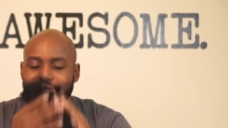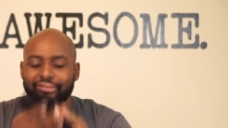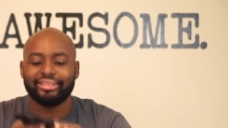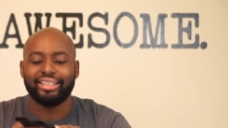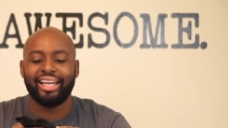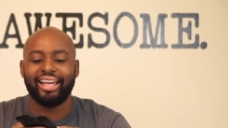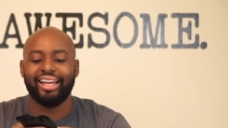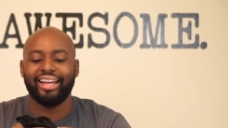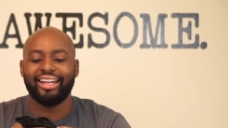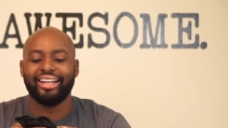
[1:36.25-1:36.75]

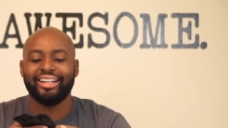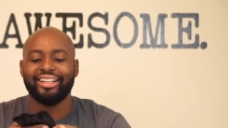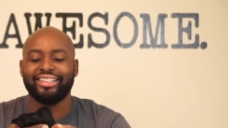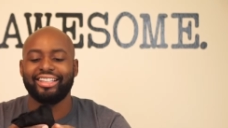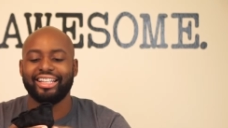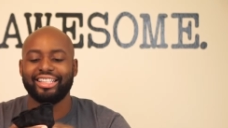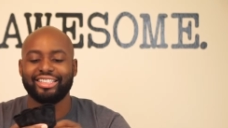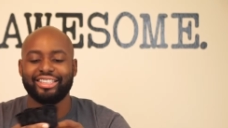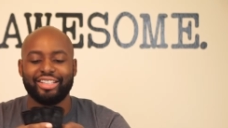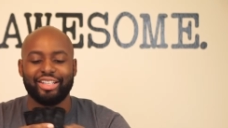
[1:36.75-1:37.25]
Yeah,
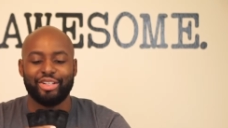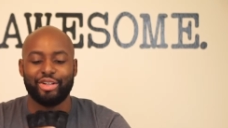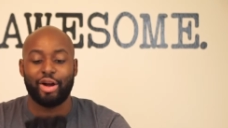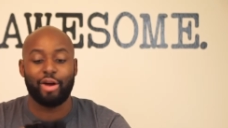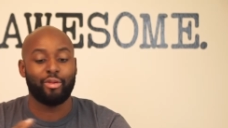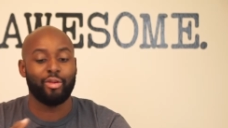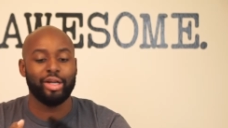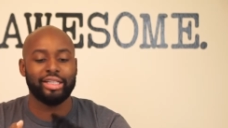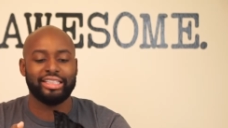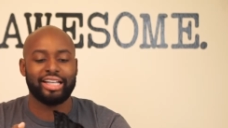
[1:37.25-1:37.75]
they, you know, I
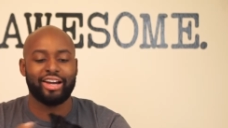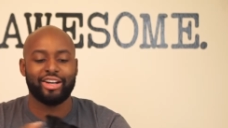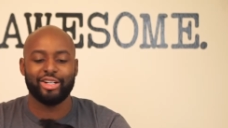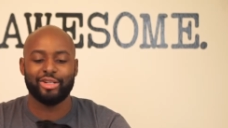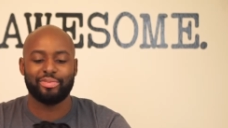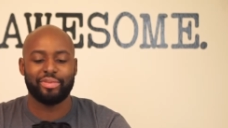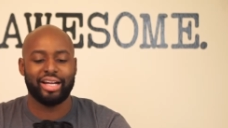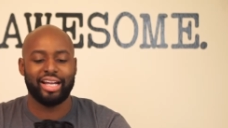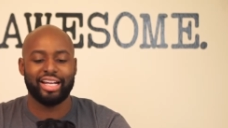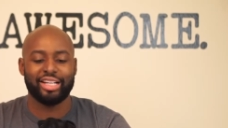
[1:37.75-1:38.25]
worked out
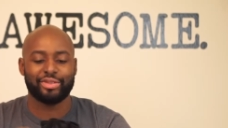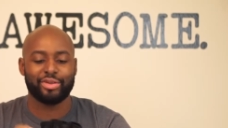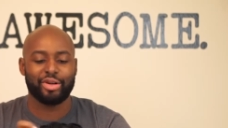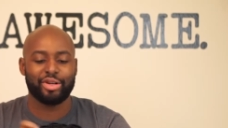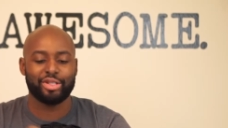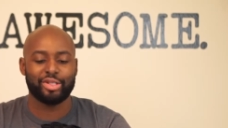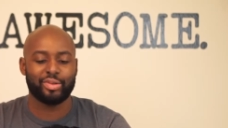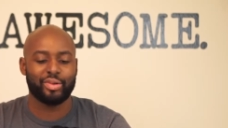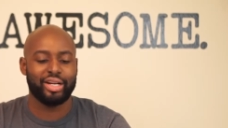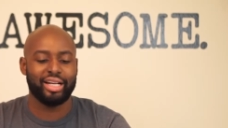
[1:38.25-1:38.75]
and my hands are
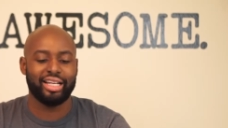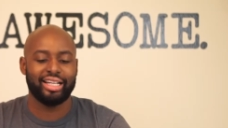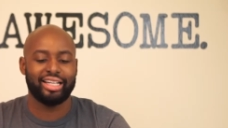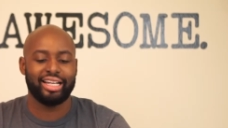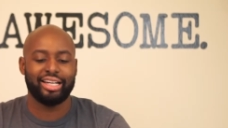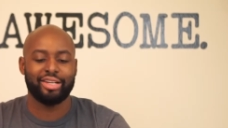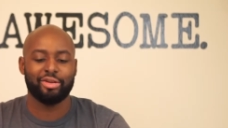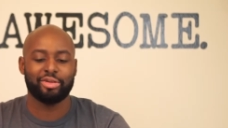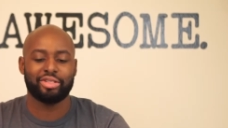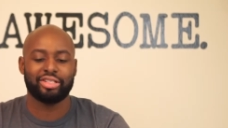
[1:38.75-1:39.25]
all sweaty and they
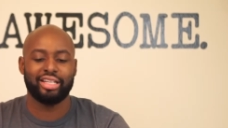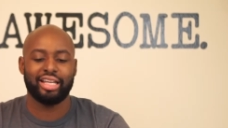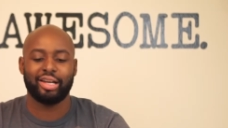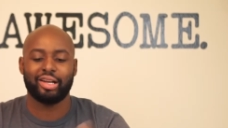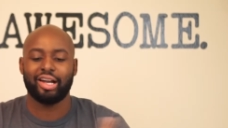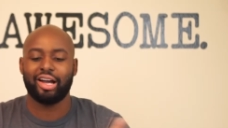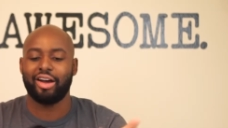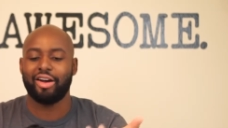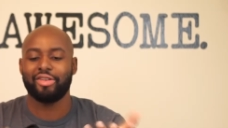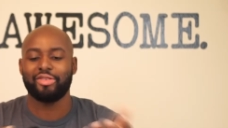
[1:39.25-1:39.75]
don't
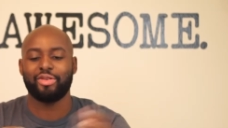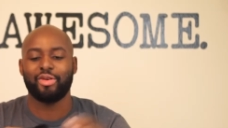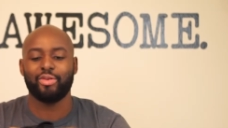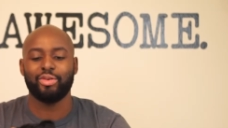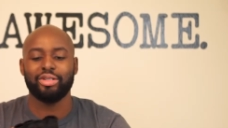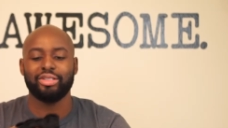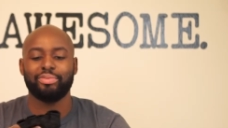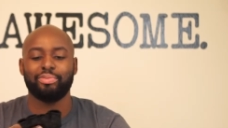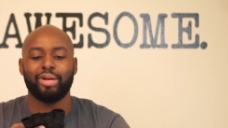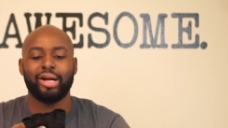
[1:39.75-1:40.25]
stink. I don't know,
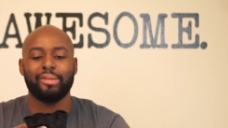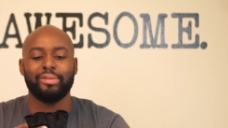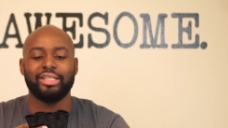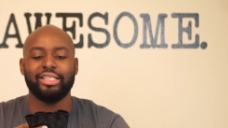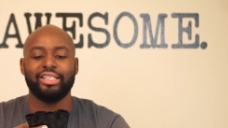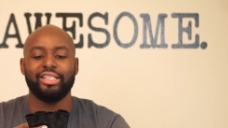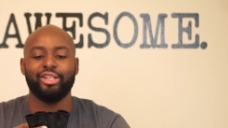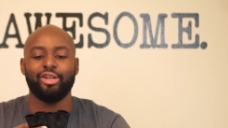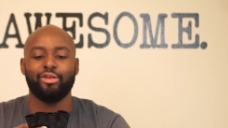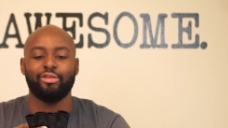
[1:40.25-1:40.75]
we'll probably
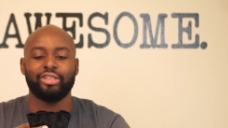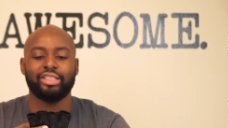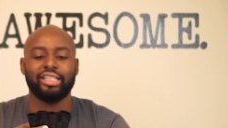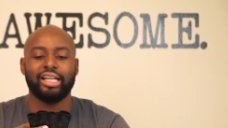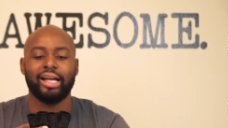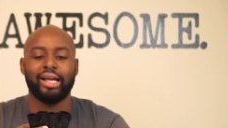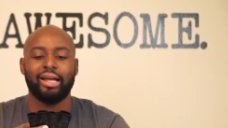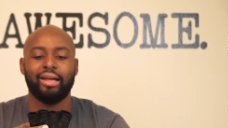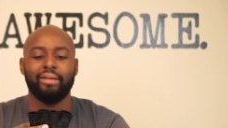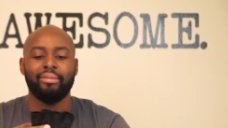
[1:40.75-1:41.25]
see over
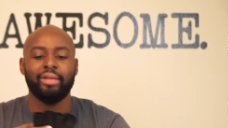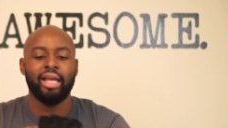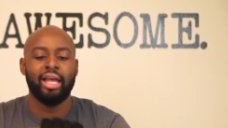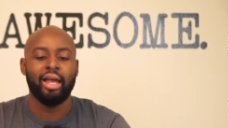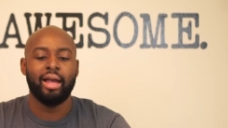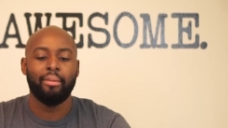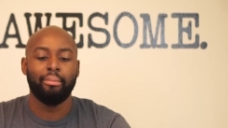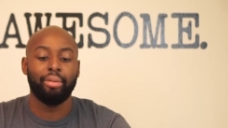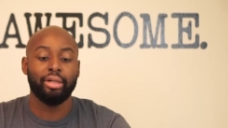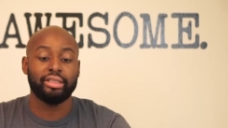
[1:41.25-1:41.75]
time,
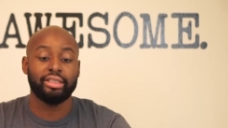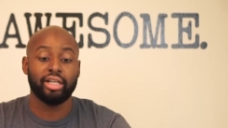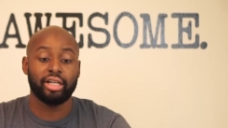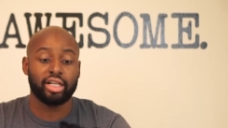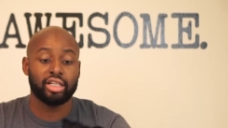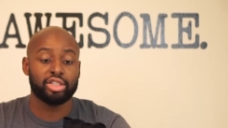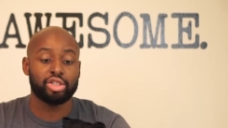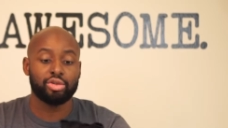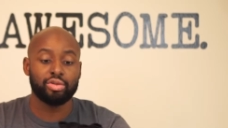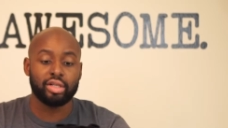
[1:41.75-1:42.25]
but they're
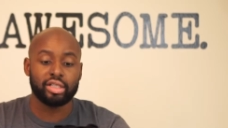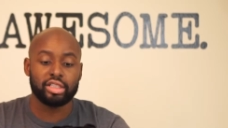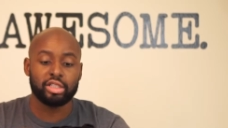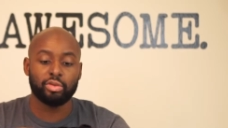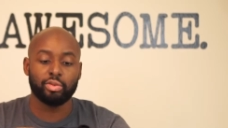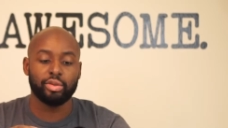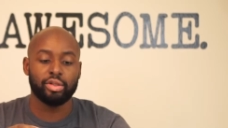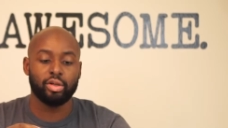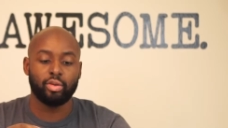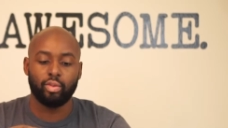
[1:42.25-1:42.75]
constructed
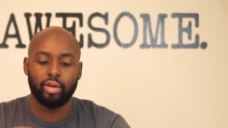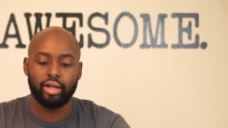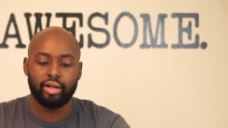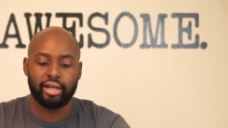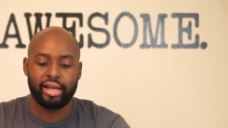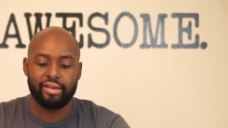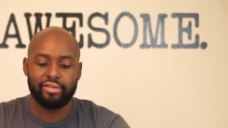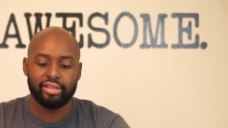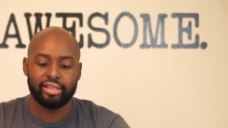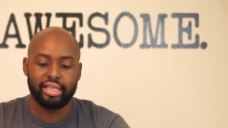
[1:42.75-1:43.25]
real well.
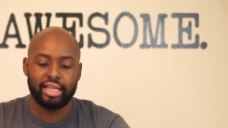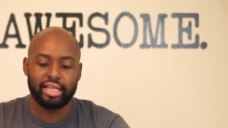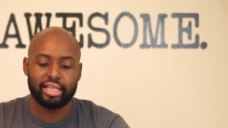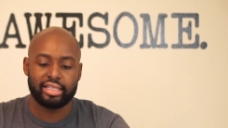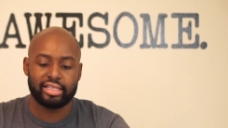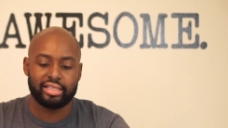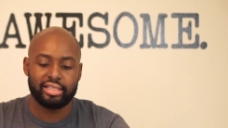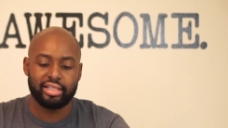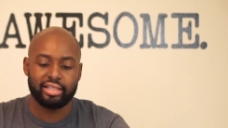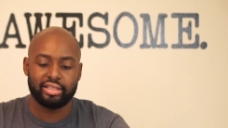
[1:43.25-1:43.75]
Everything is
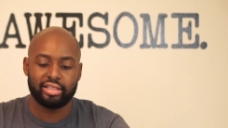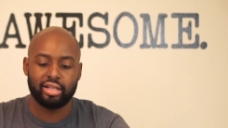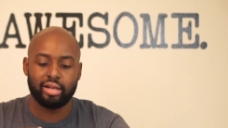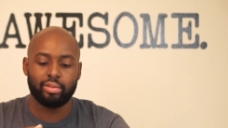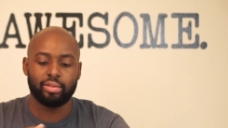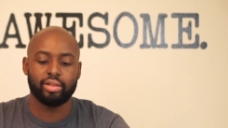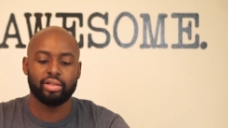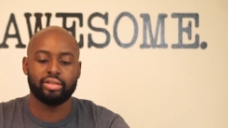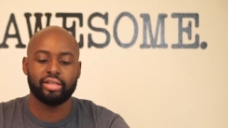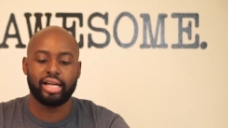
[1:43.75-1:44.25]
stitched up
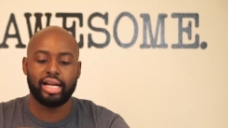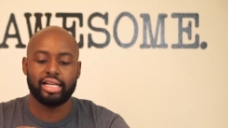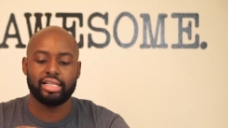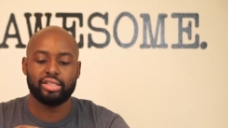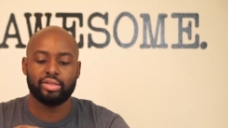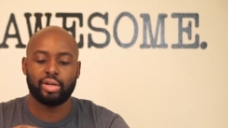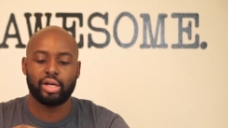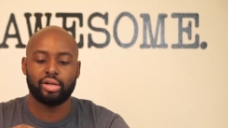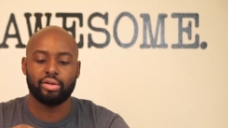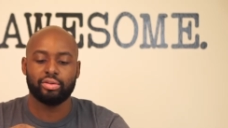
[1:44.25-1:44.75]
real nice,
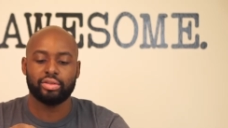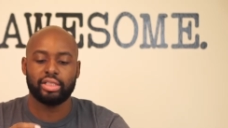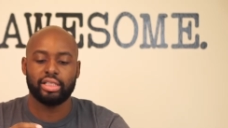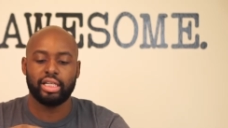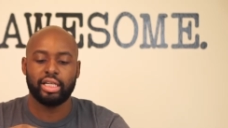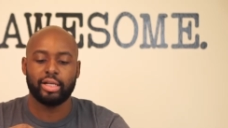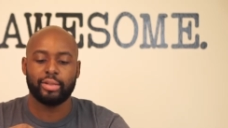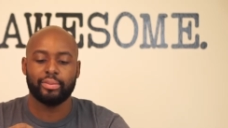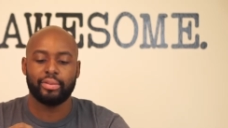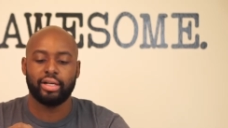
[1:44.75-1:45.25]
so I don't see
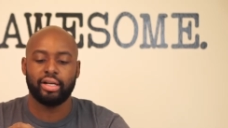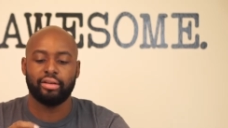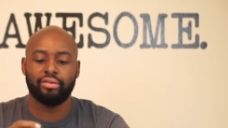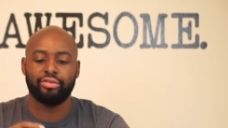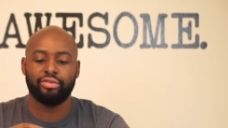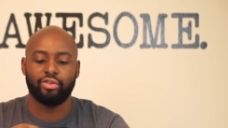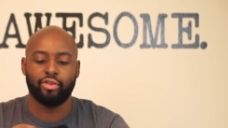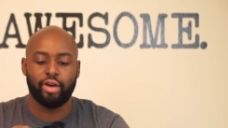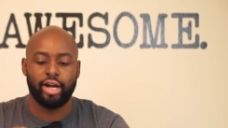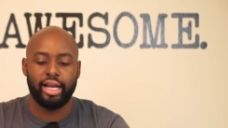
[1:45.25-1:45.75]
them uh,
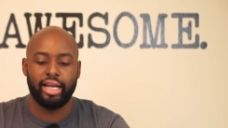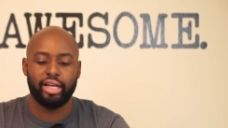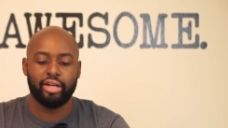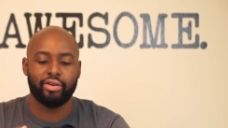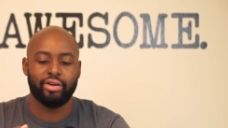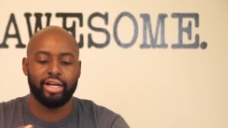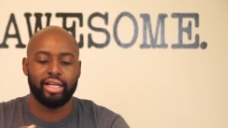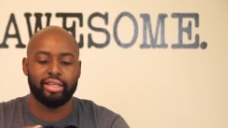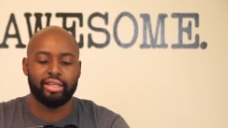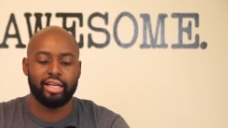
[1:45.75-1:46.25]
fraying
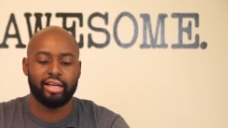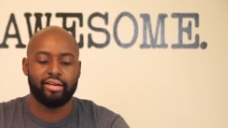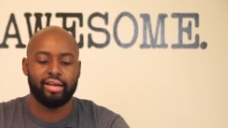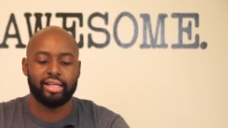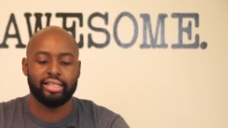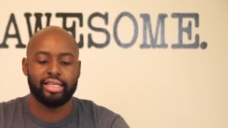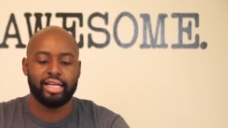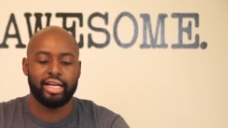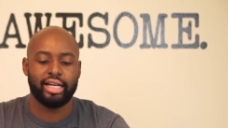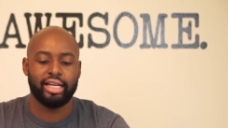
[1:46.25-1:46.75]
or anything
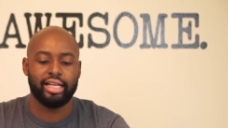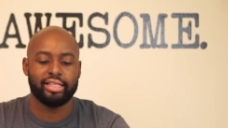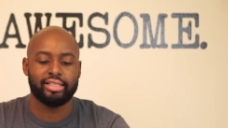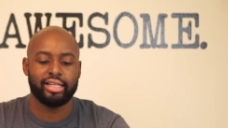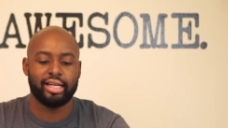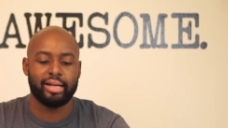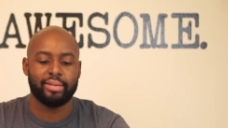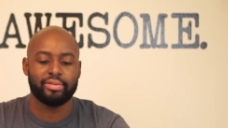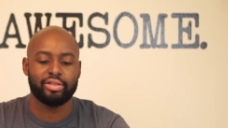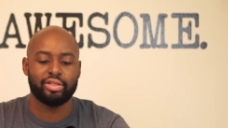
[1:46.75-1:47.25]
like that
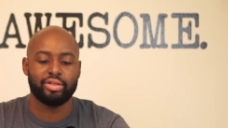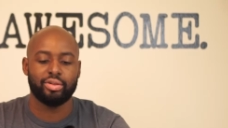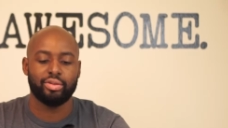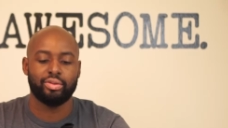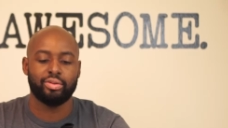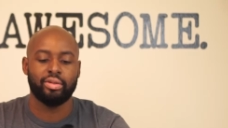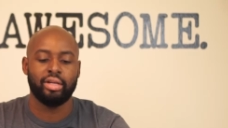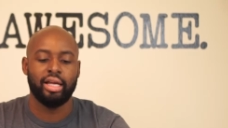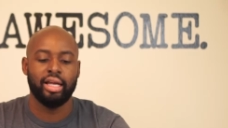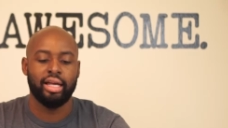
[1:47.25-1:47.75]
anytime soon.